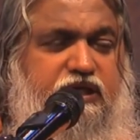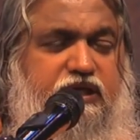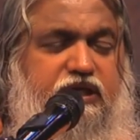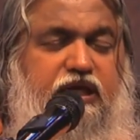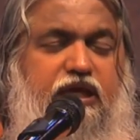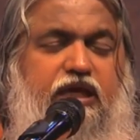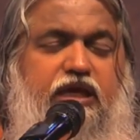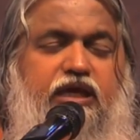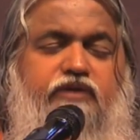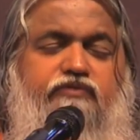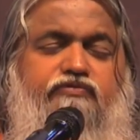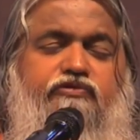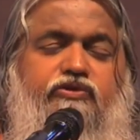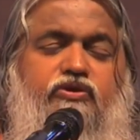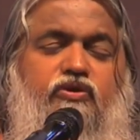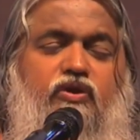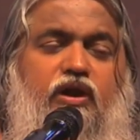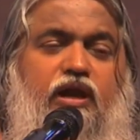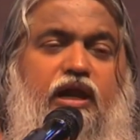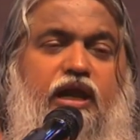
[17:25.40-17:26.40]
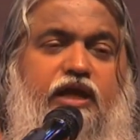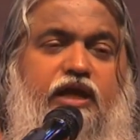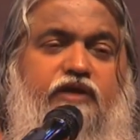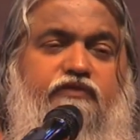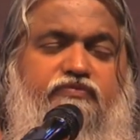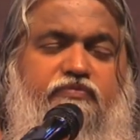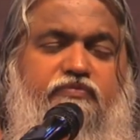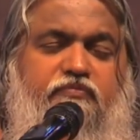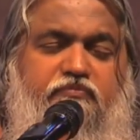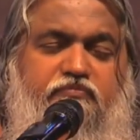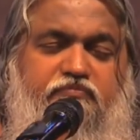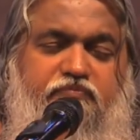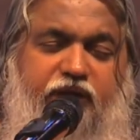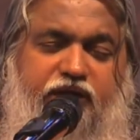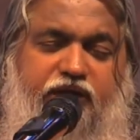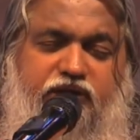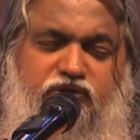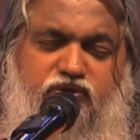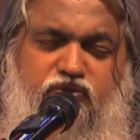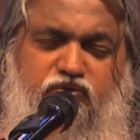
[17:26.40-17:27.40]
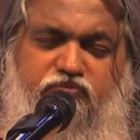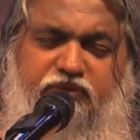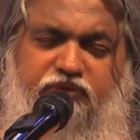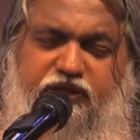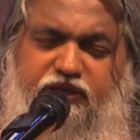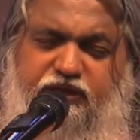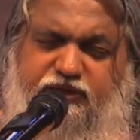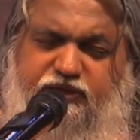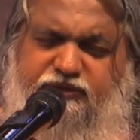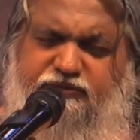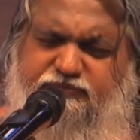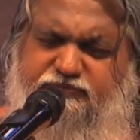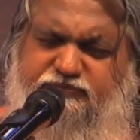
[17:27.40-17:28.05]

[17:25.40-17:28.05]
Give your life back to me.